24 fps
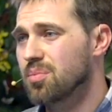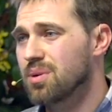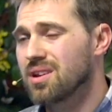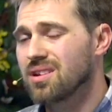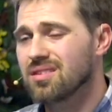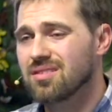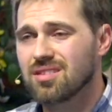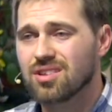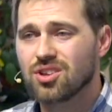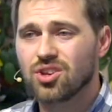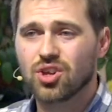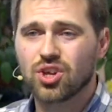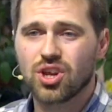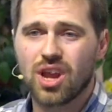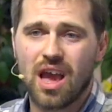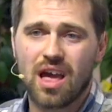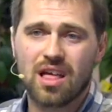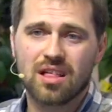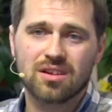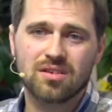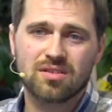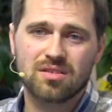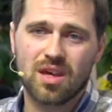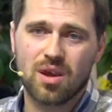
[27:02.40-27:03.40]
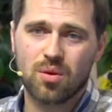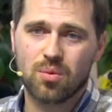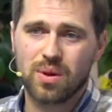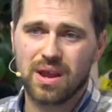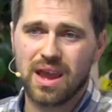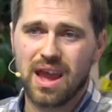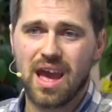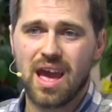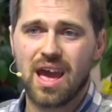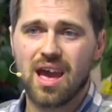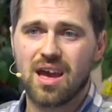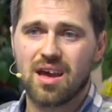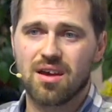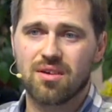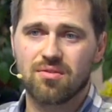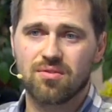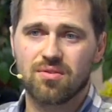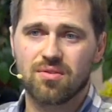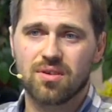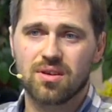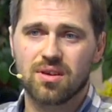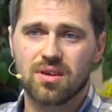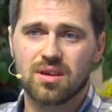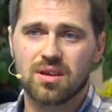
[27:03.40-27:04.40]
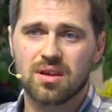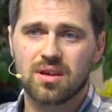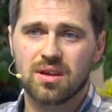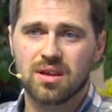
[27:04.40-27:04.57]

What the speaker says: But it's the challenge that we have.